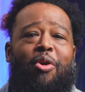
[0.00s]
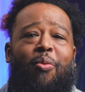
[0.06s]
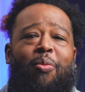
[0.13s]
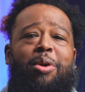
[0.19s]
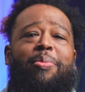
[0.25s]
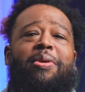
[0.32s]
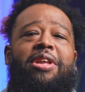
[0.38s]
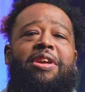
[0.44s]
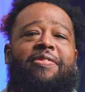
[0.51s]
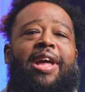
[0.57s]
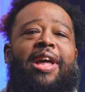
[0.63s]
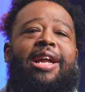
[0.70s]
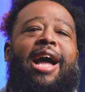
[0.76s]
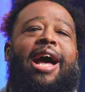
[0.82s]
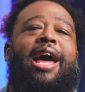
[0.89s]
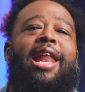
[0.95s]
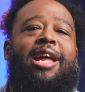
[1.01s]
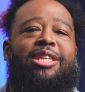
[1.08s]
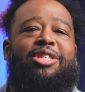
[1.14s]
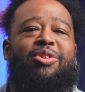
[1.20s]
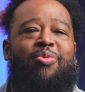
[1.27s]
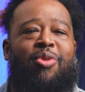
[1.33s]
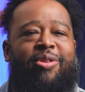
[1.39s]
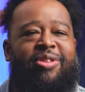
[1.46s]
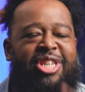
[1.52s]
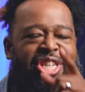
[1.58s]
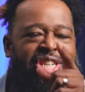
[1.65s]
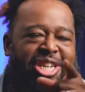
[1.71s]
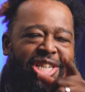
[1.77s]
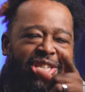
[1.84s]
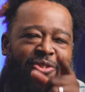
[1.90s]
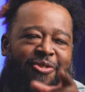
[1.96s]
We believe that God has a word
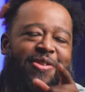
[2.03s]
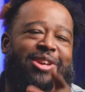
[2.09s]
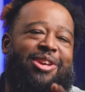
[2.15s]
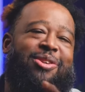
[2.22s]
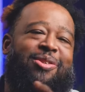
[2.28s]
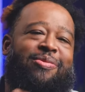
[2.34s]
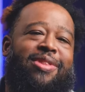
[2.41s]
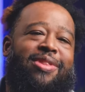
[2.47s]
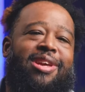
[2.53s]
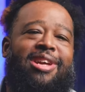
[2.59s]
just for you.